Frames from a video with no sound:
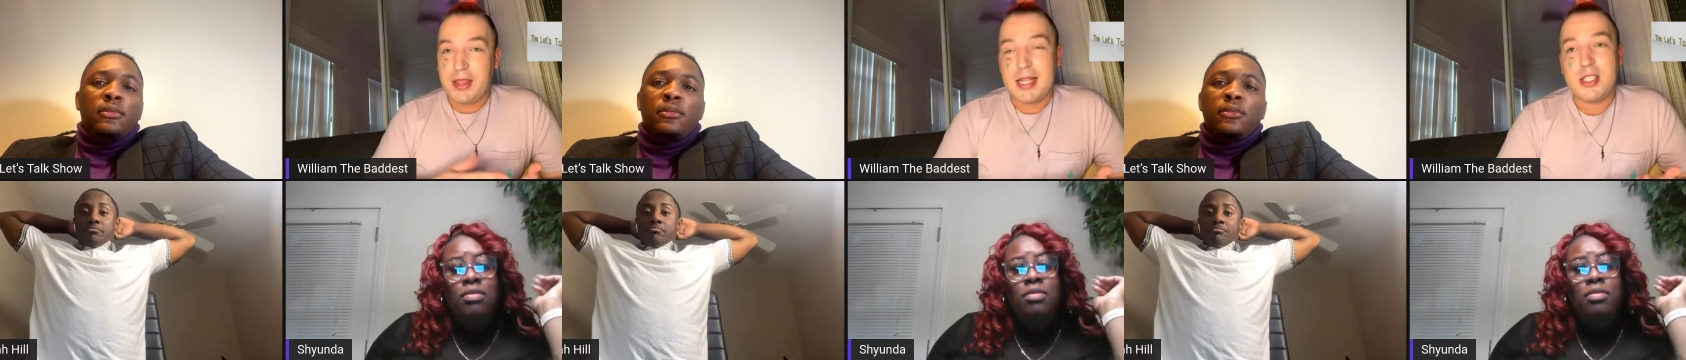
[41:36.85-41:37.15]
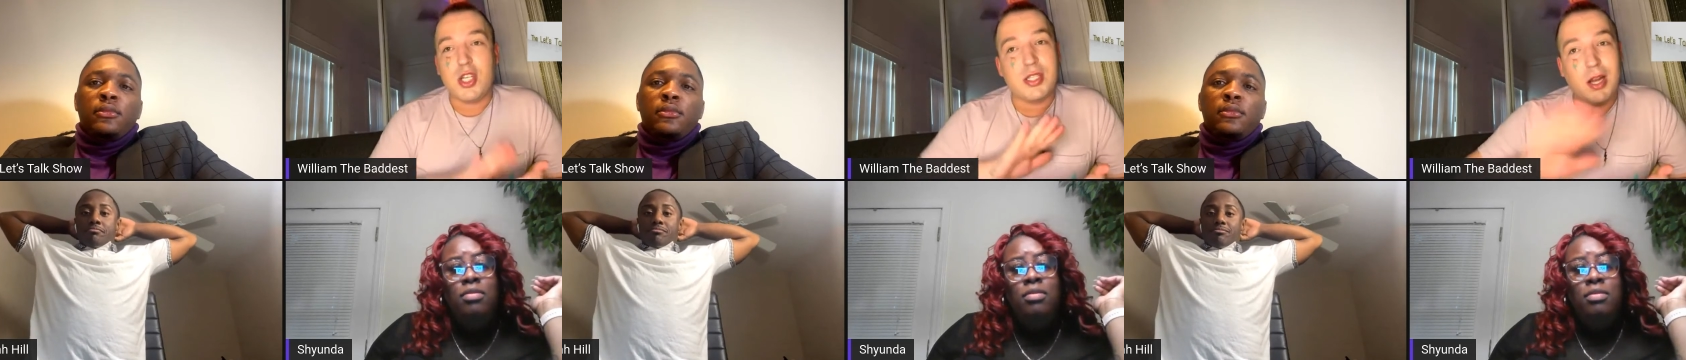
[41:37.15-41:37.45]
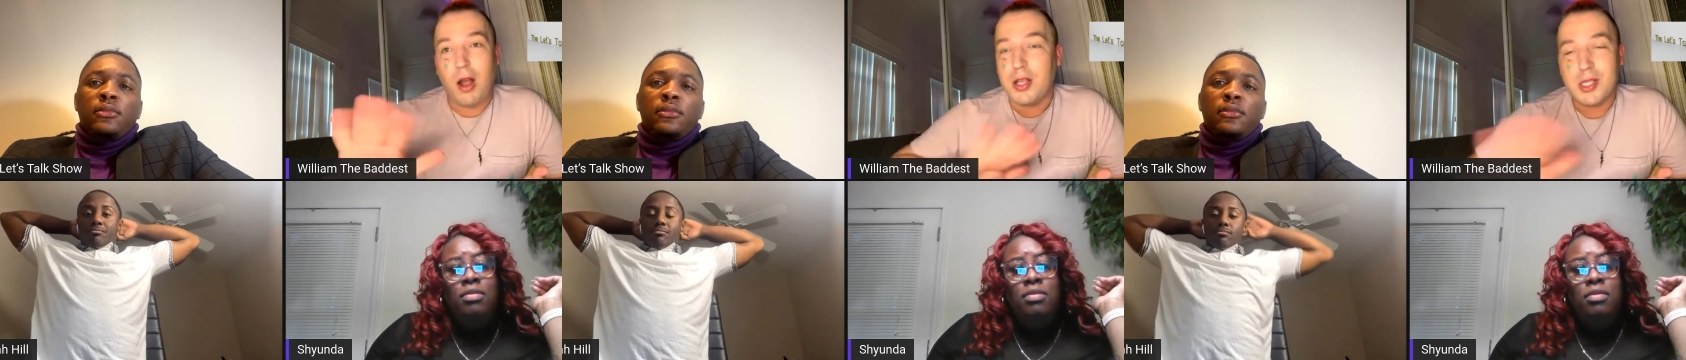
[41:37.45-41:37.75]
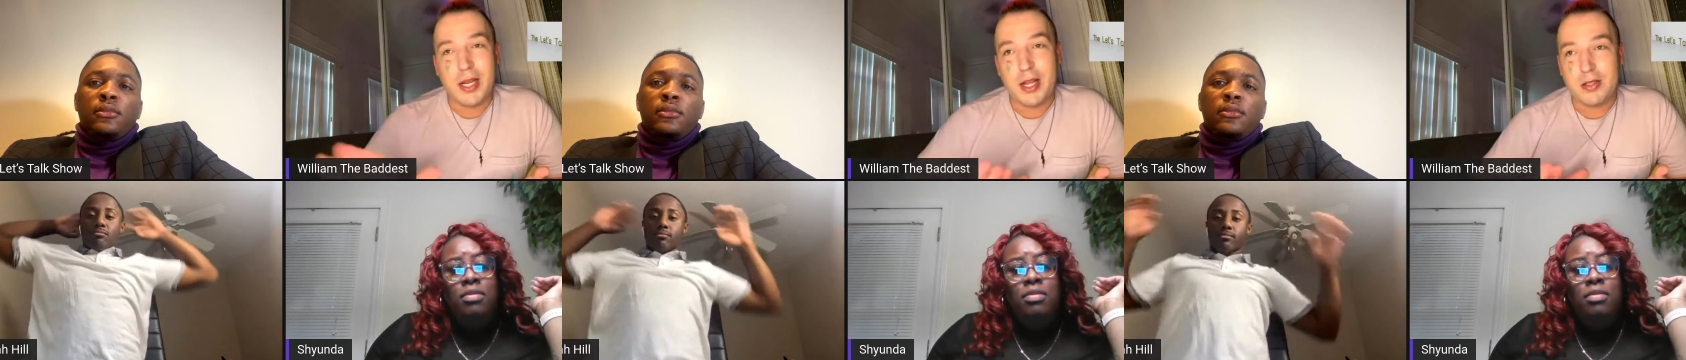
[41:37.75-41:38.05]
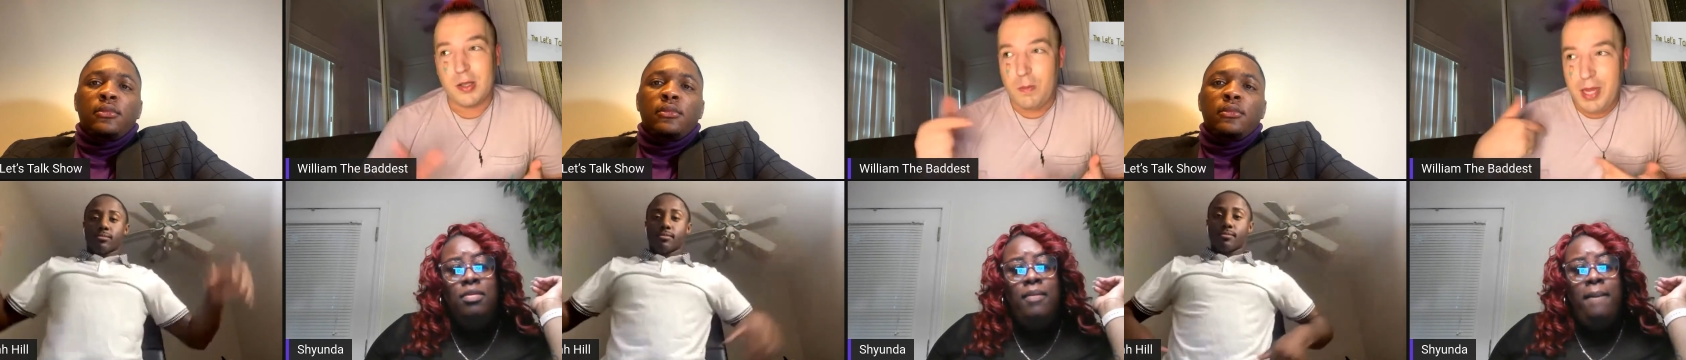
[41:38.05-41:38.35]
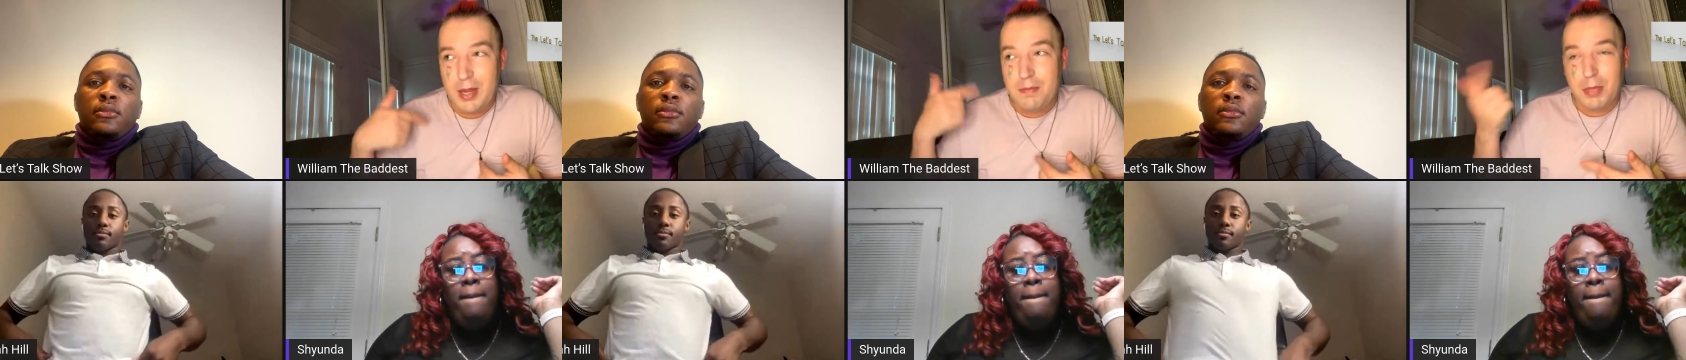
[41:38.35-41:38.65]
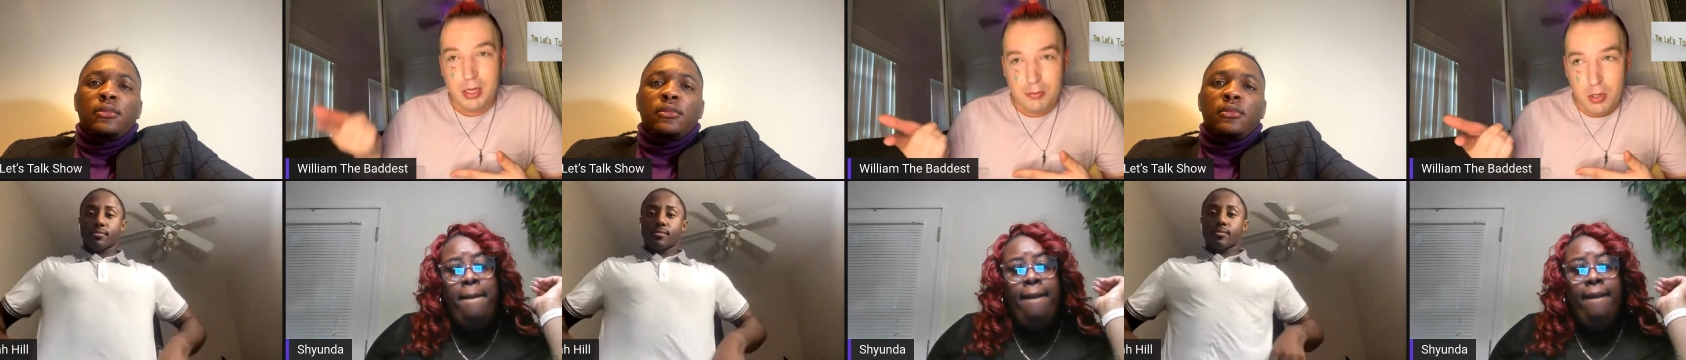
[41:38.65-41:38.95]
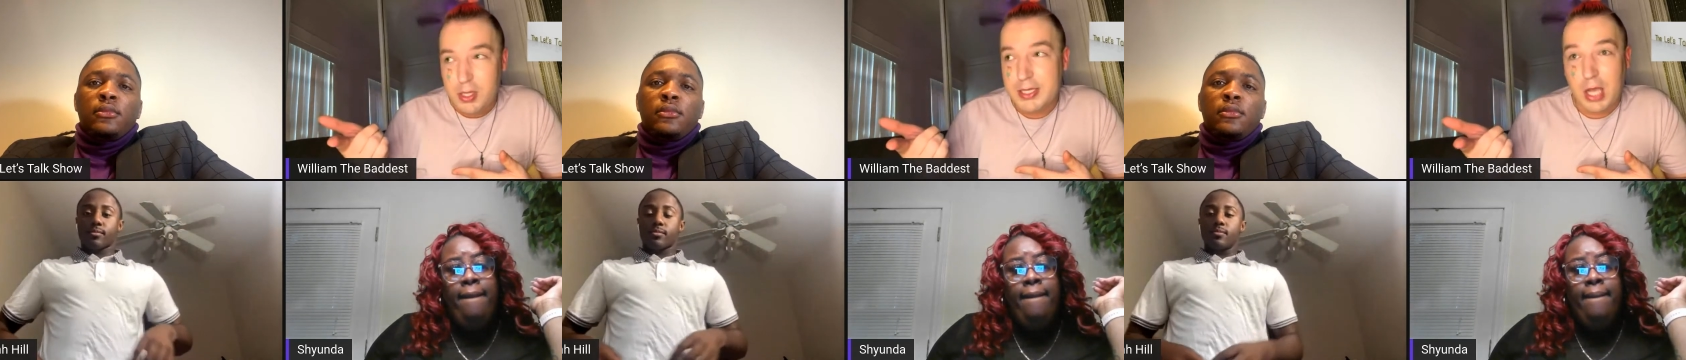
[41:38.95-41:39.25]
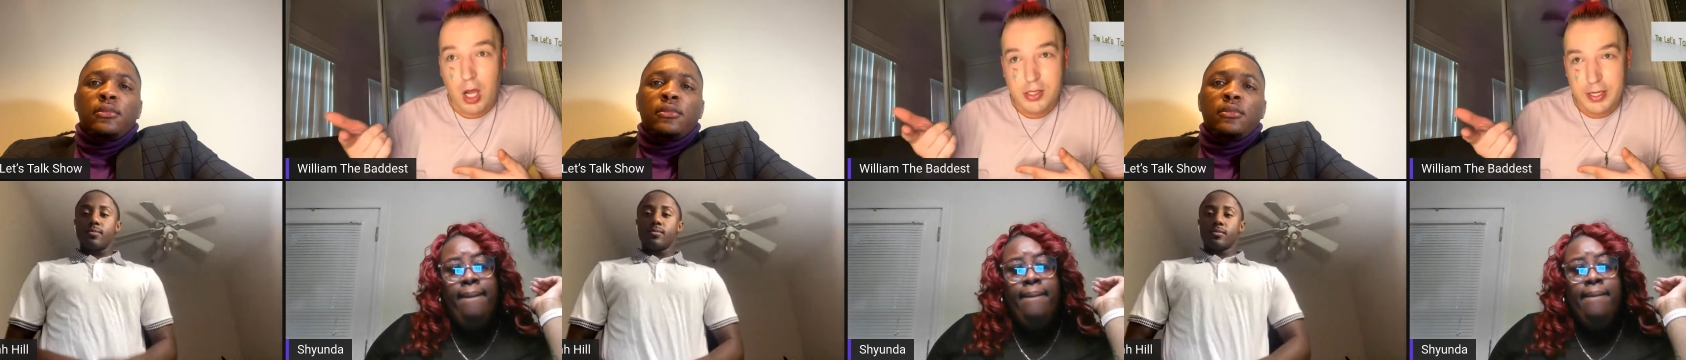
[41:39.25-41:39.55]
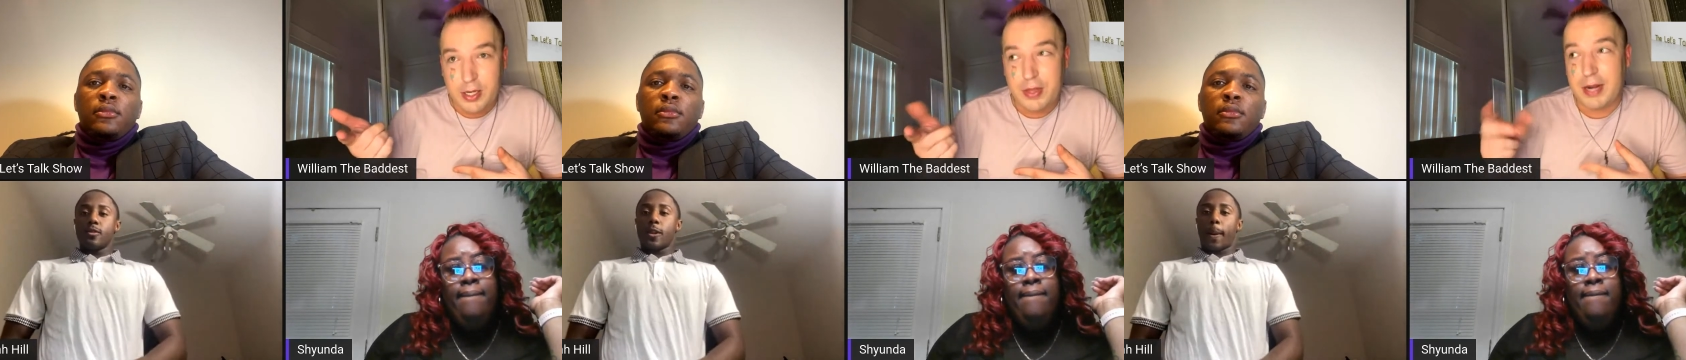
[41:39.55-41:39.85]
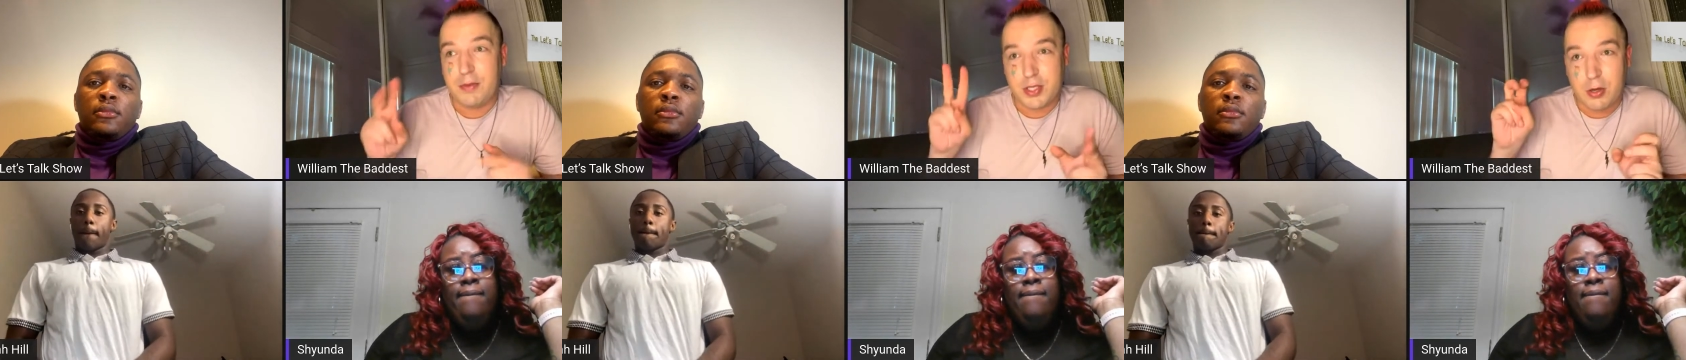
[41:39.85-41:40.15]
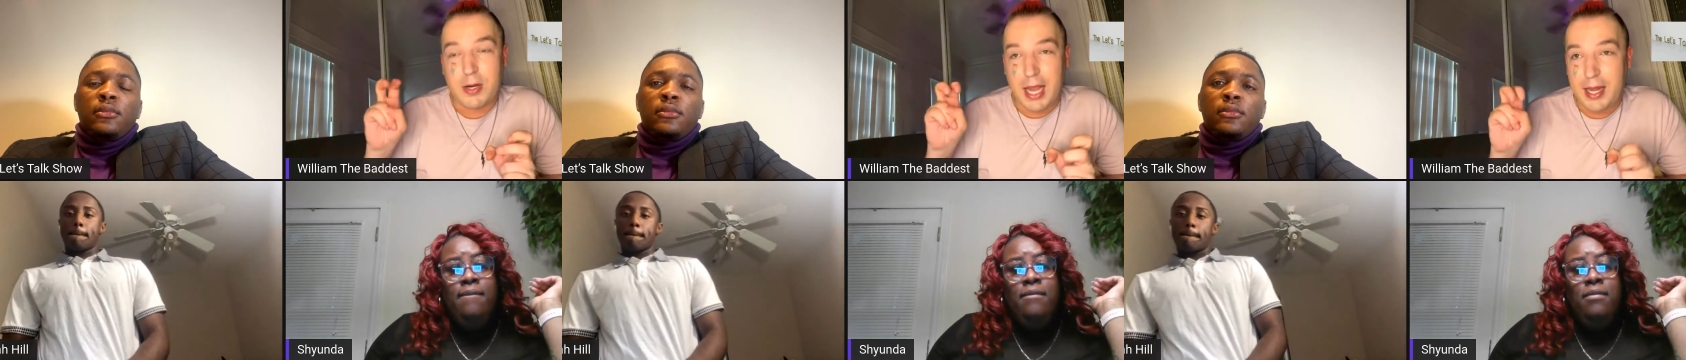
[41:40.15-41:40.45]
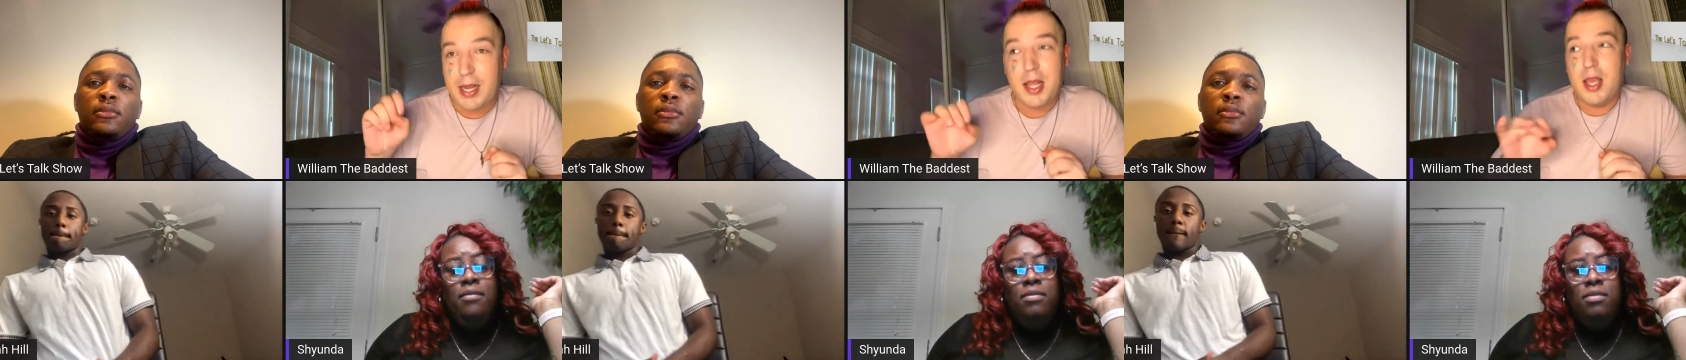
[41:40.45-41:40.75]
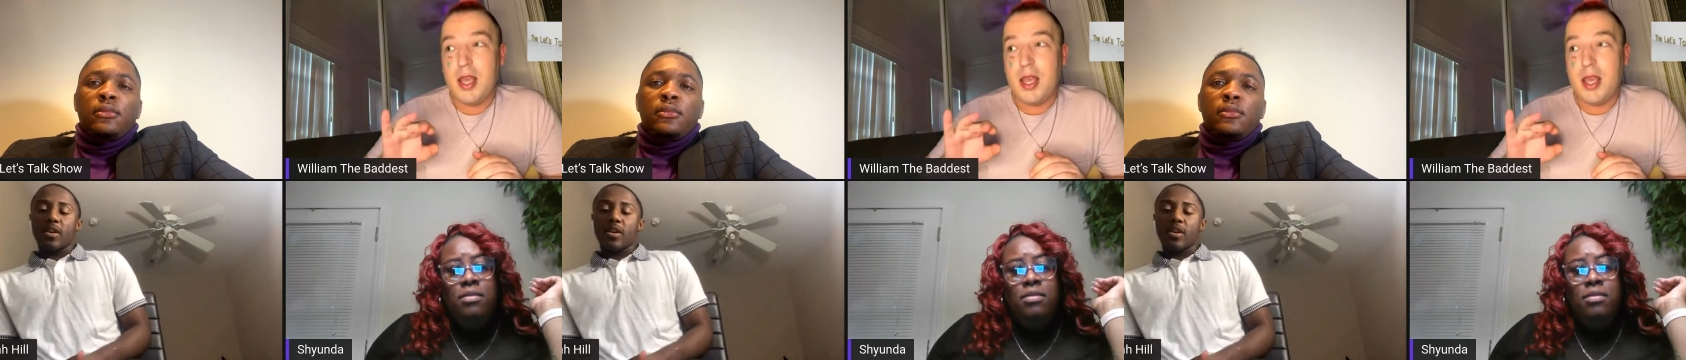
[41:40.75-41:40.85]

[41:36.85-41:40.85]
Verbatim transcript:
Speaker 1: That's just their alter ego. So me and Mula's alter ego that was created,